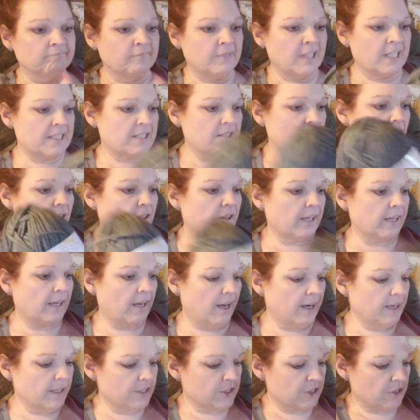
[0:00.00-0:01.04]
that's all I
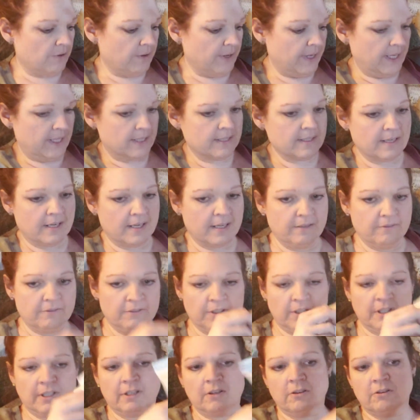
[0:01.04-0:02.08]
got at Joann's. I didn't
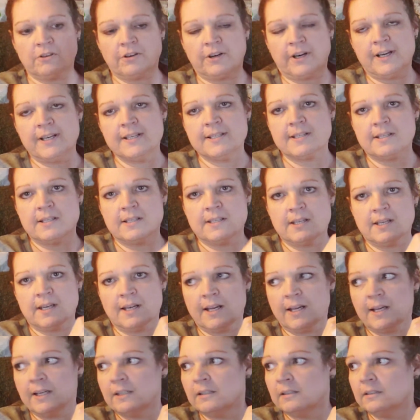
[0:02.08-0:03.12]
really go crazy
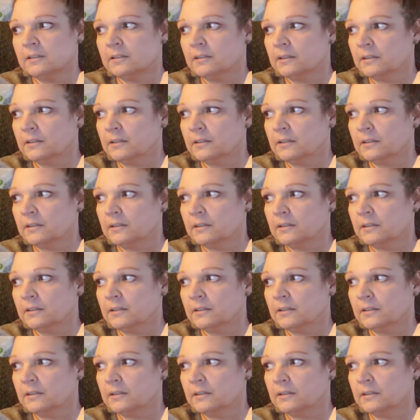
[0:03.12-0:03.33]
today.